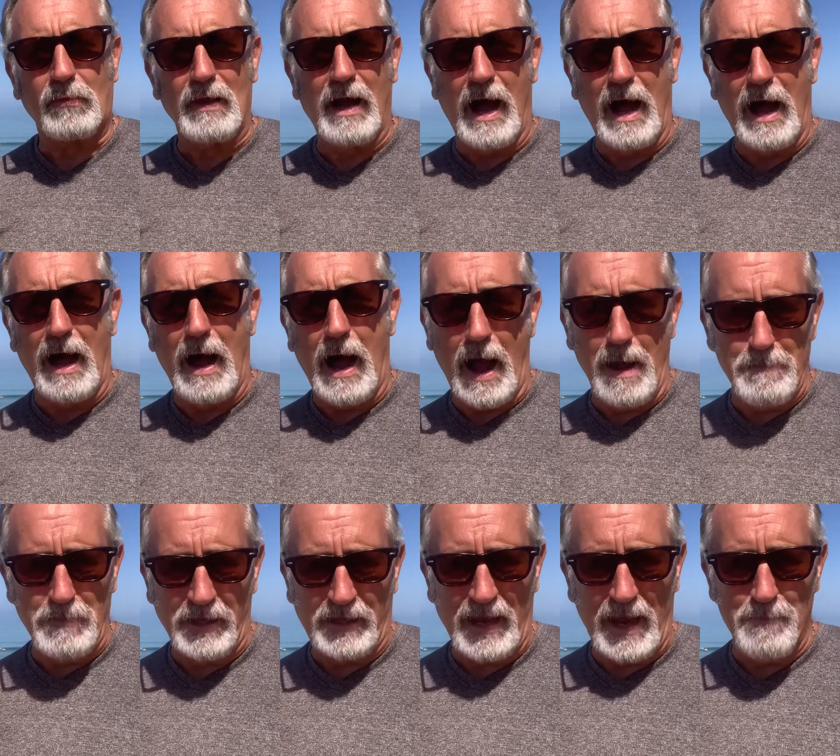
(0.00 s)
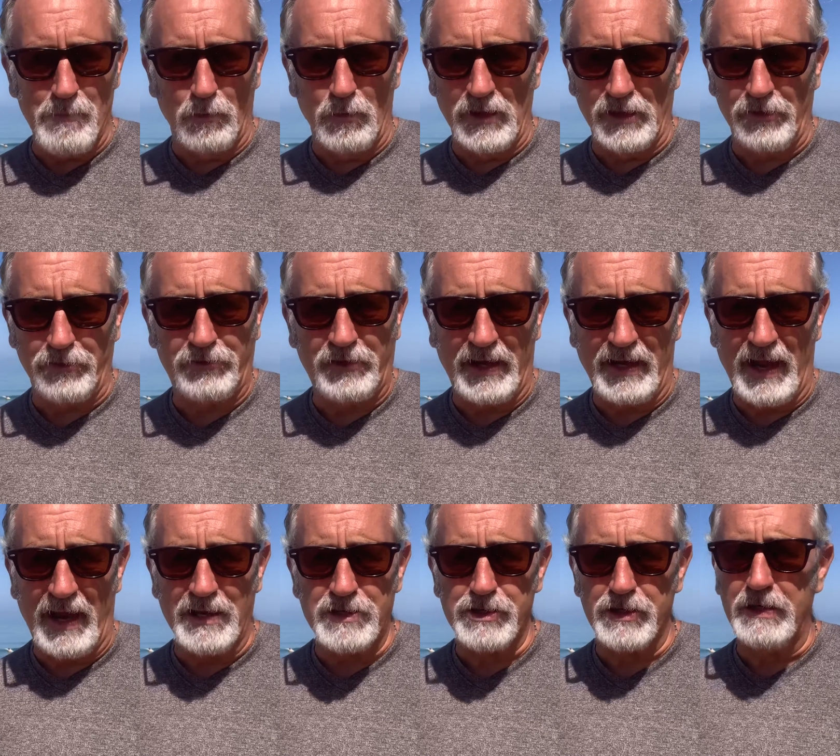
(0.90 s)
Uh, I became a real estate
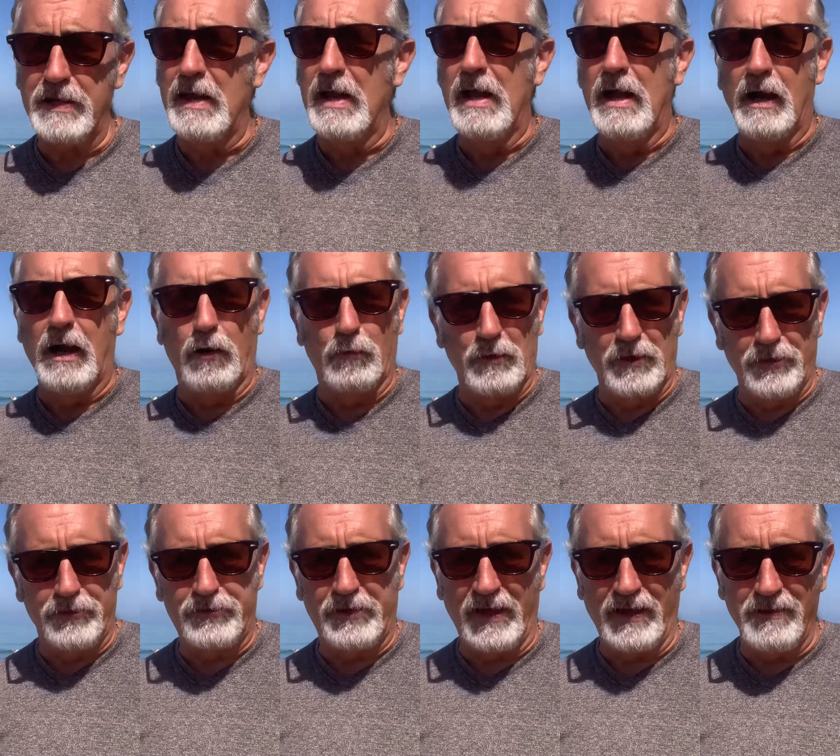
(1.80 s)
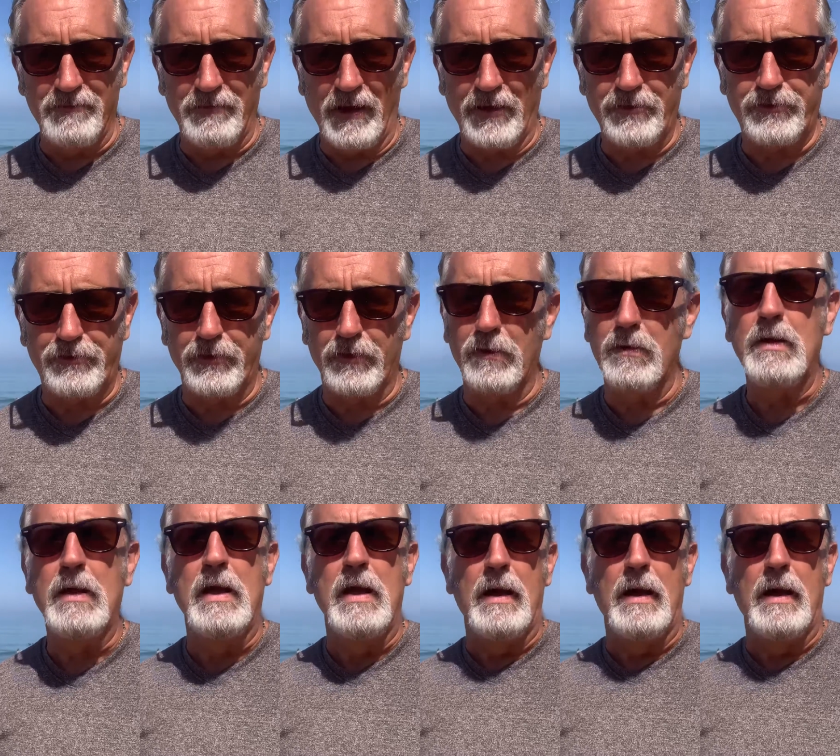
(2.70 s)
agent, a real estate investor,